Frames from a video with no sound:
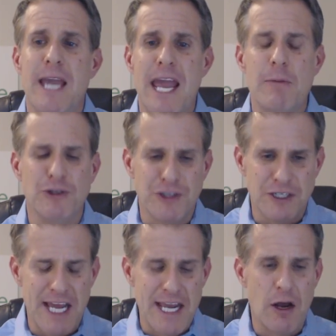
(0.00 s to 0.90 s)
to be able
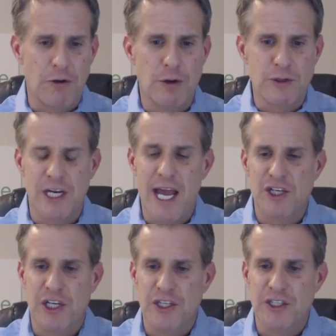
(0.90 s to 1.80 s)
to take all those
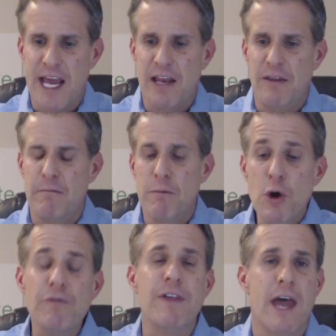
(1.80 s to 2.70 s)
connections and
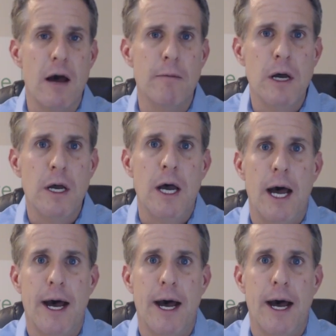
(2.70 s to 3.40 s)
move them